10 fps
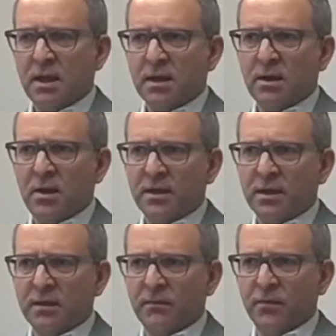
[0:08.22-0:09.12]
You know, I
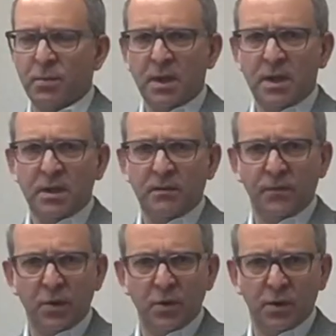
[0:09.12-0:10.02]
think for me and for
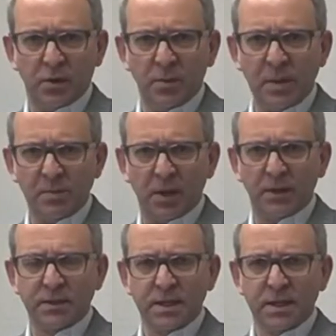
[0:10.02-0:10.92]
you and other people on the
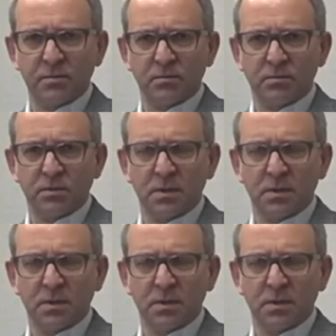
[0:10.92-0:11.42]
team